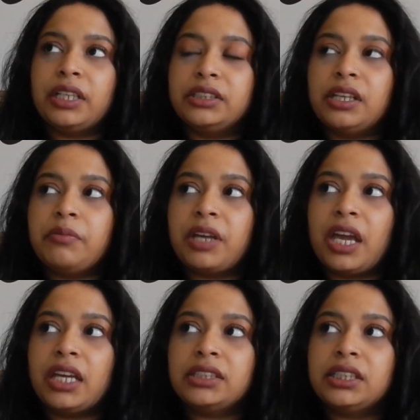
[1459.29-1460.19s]
In some
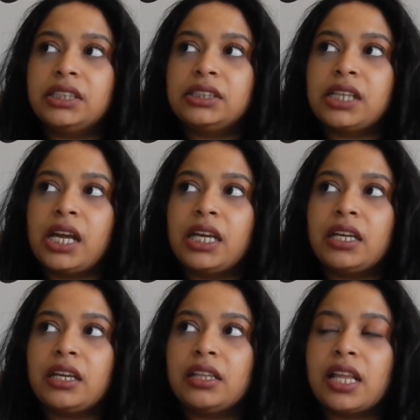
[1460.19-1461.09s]
cases,
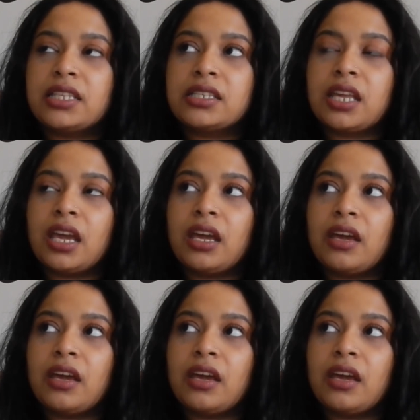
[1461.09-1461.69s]
like let's say